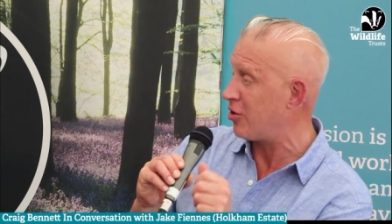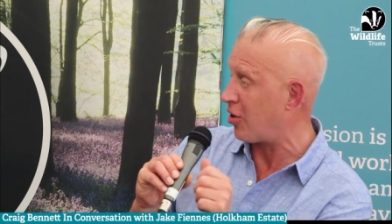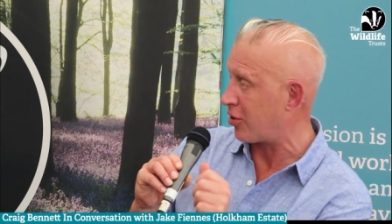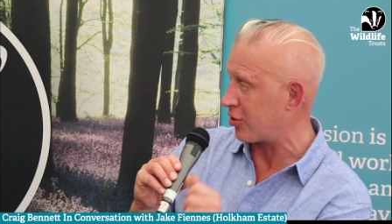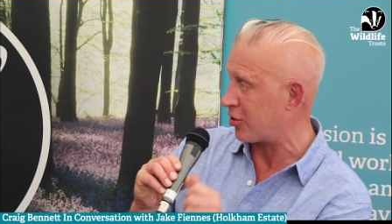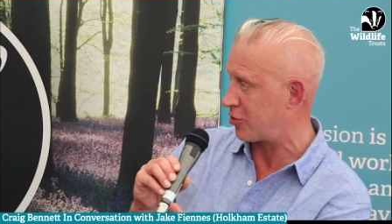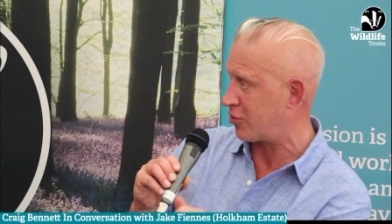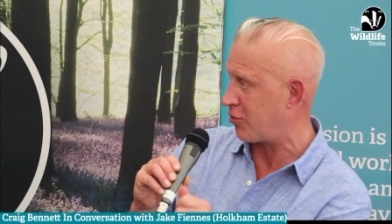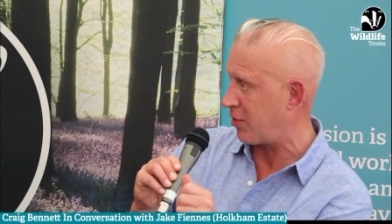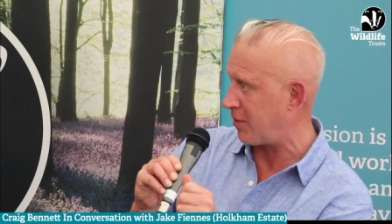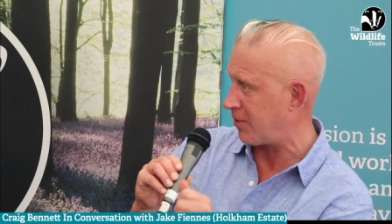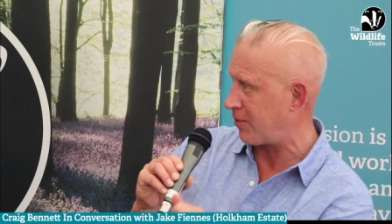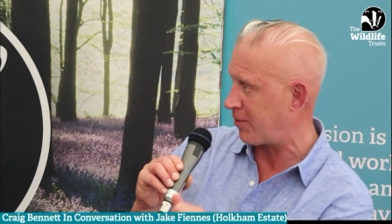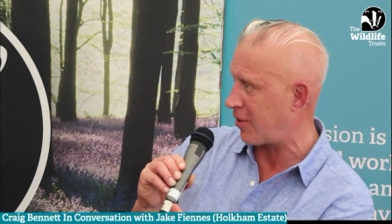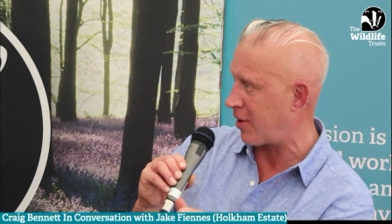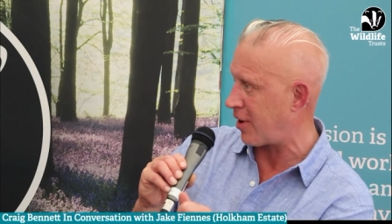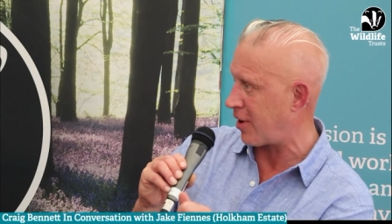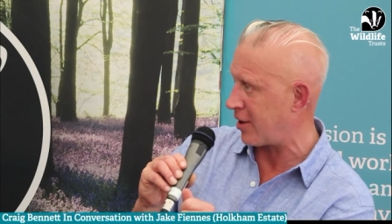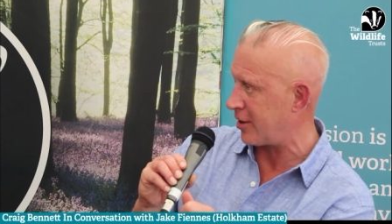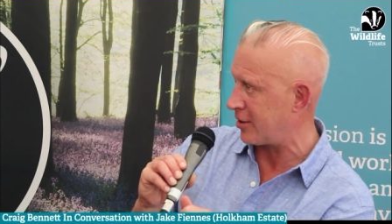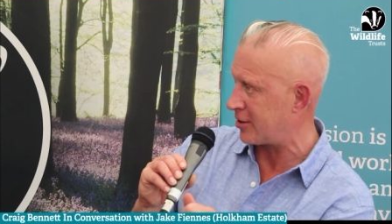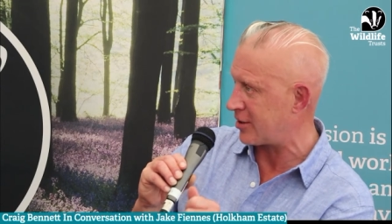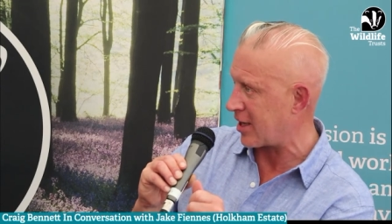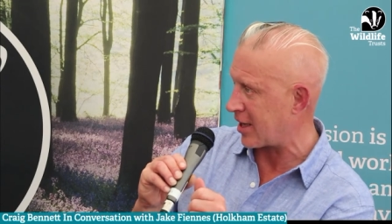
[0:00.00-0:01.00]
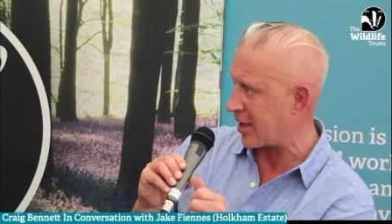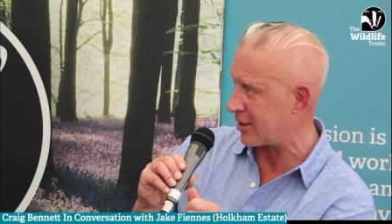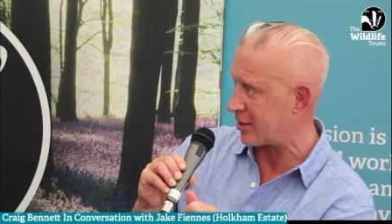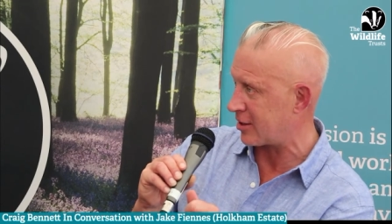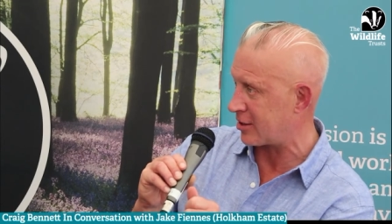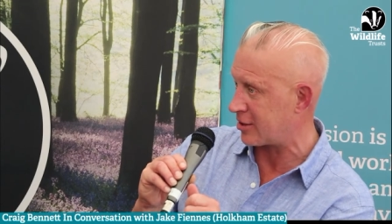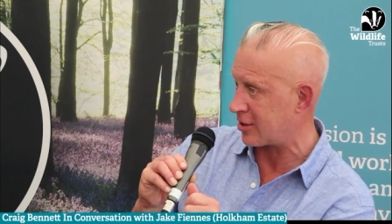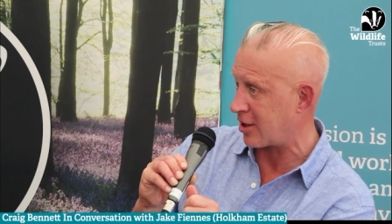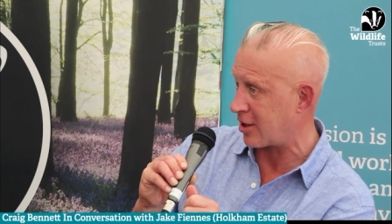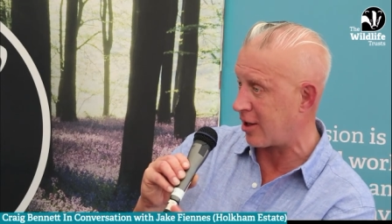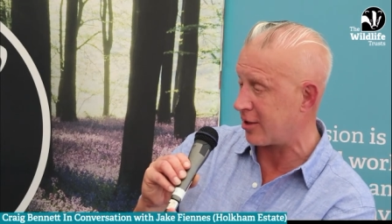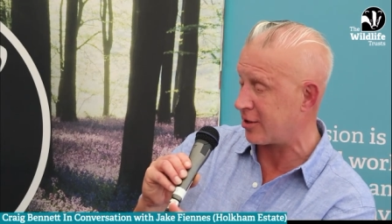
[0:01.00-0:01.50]
not to imply
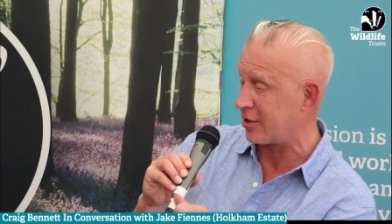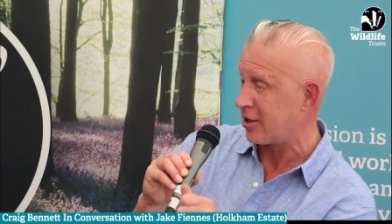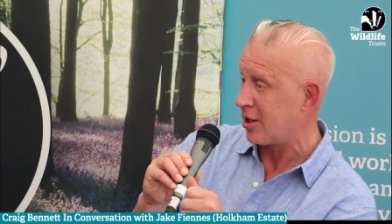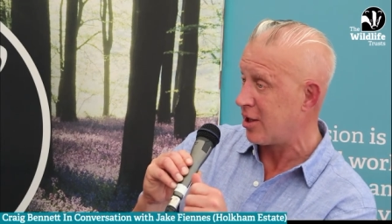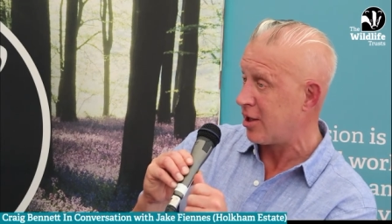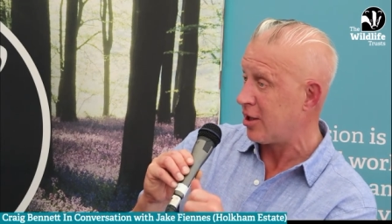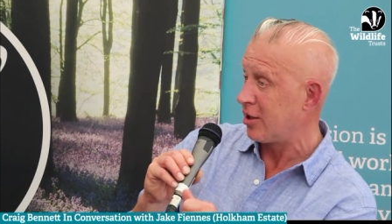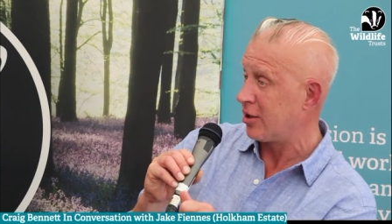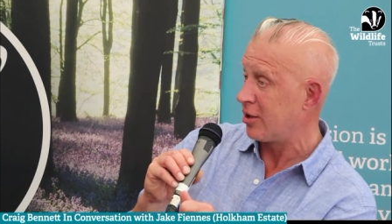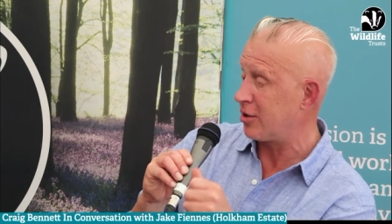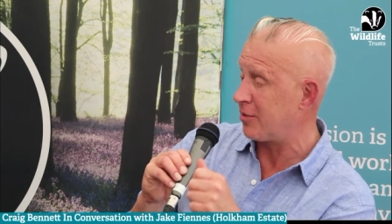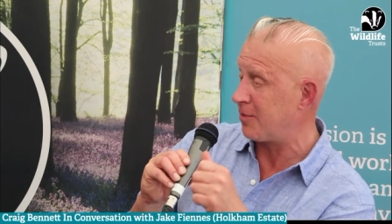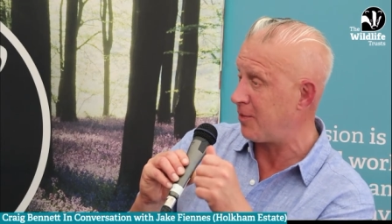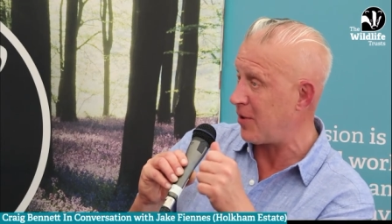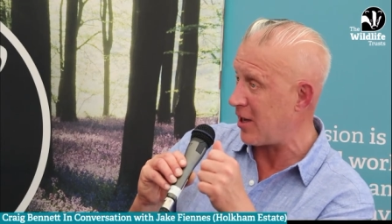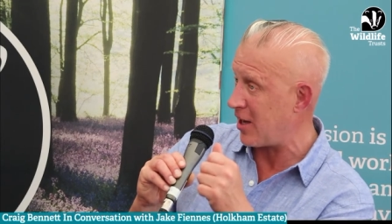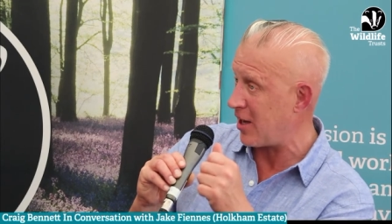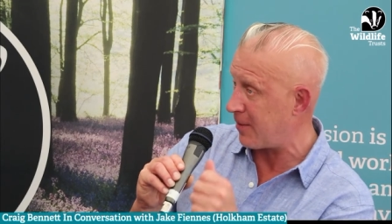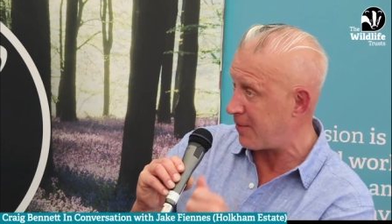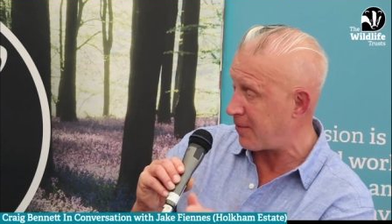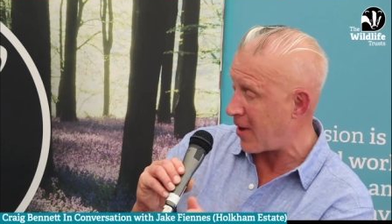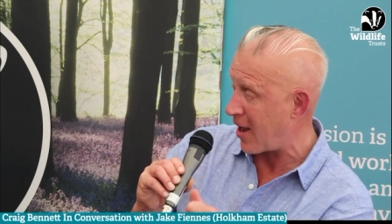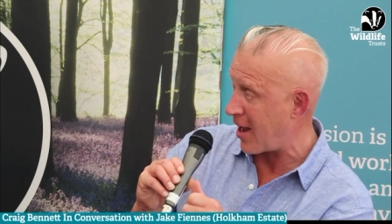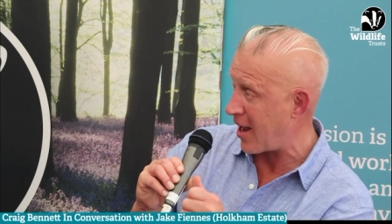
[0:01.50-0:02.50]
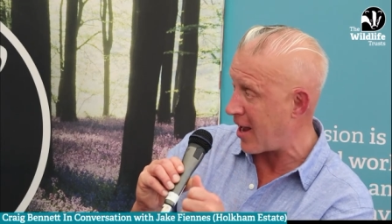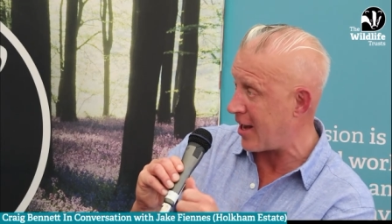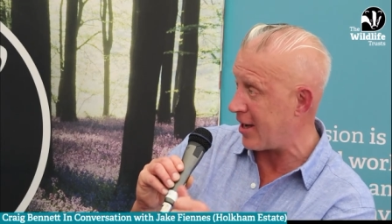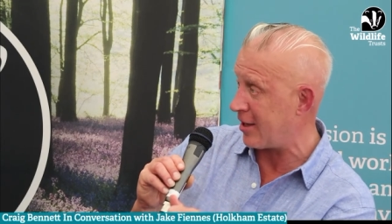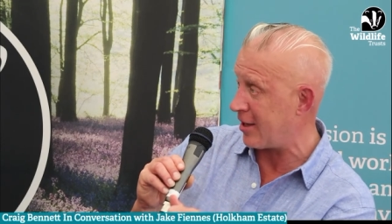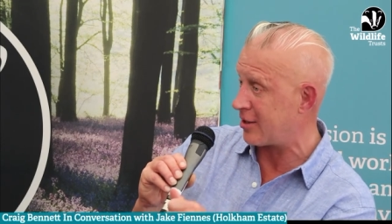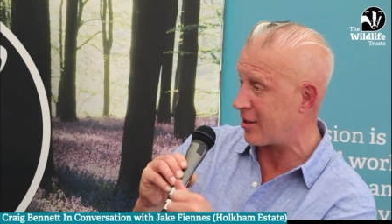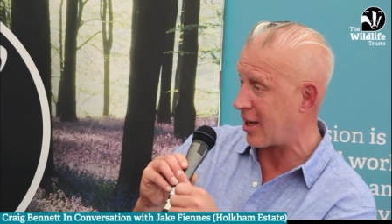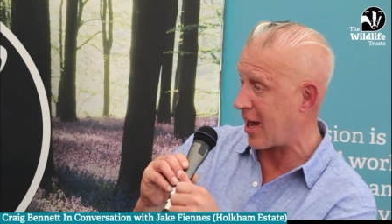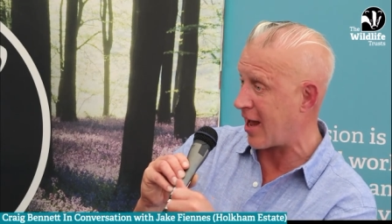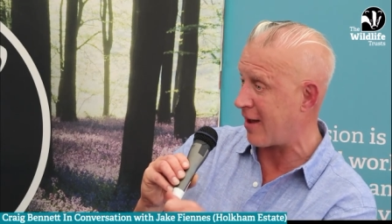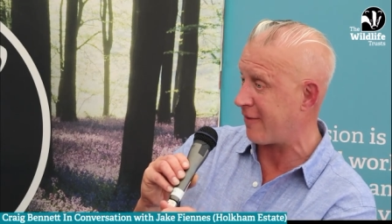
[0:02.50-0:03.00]
insecticides, being
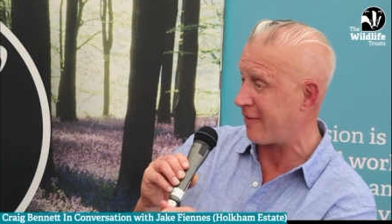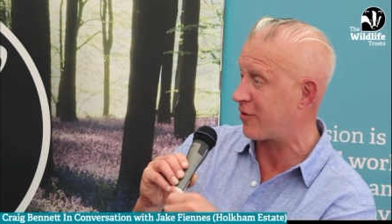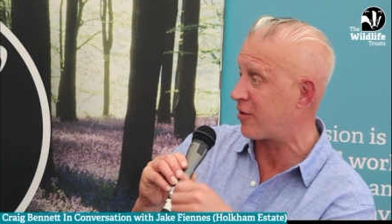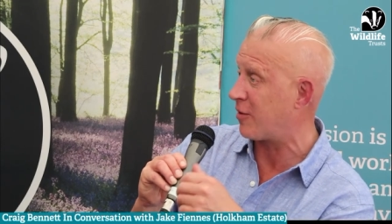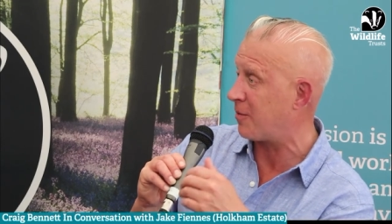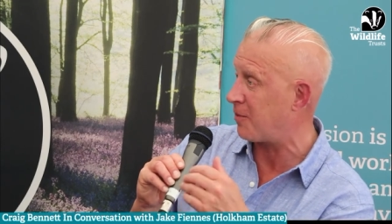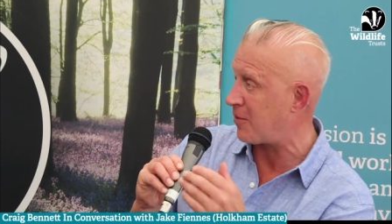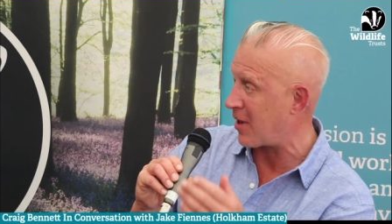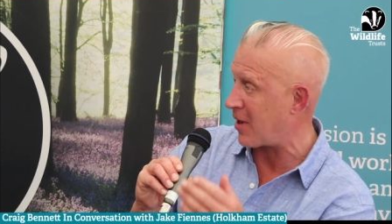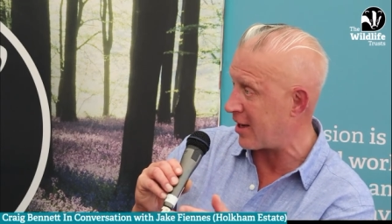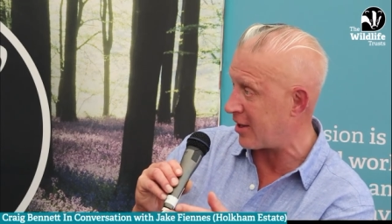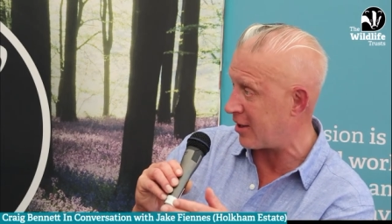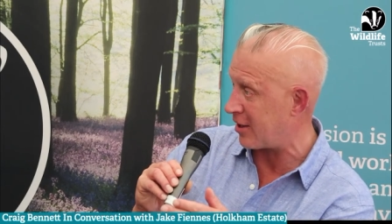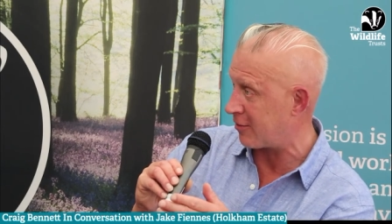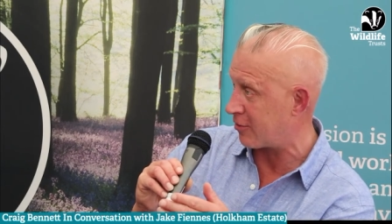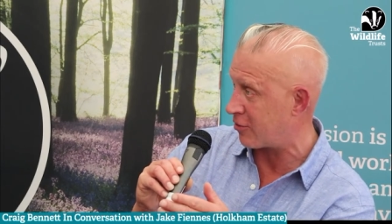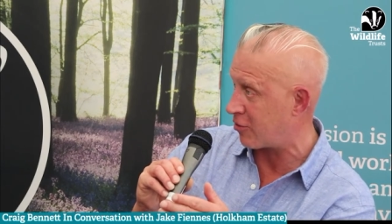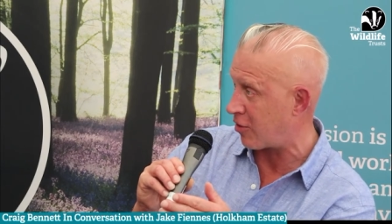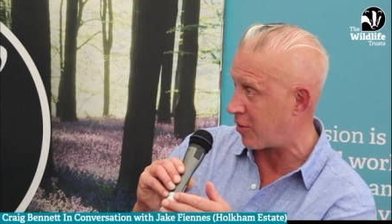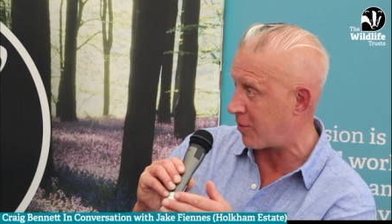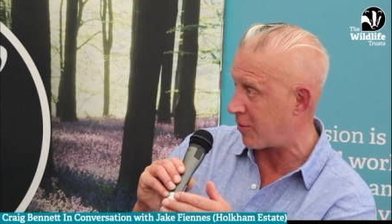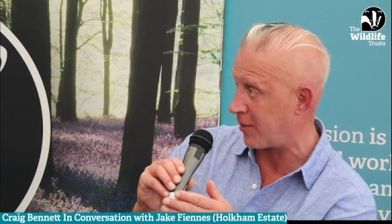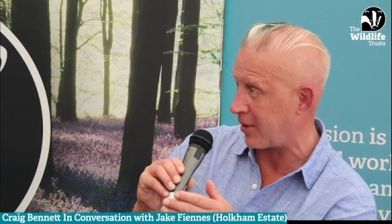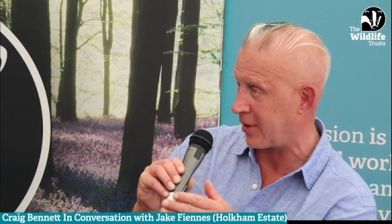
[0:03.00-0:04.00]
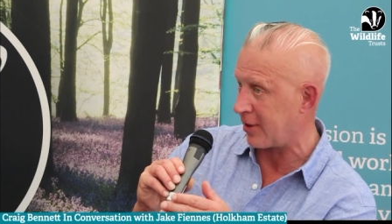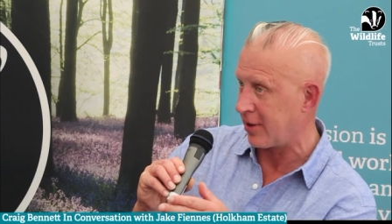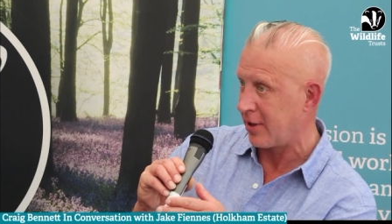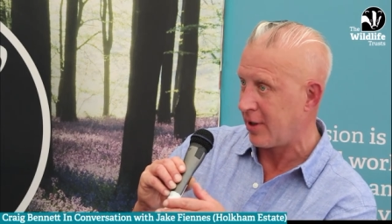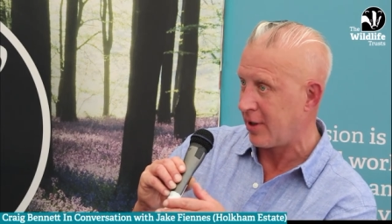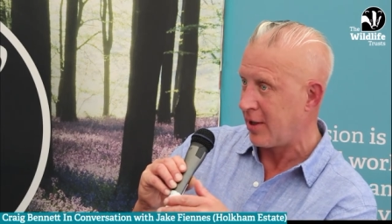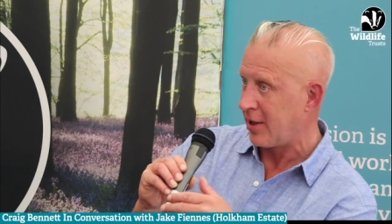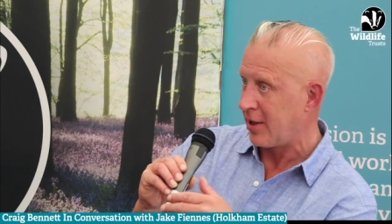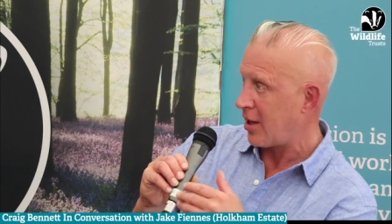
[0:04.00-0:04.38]
paid to have companion cropping,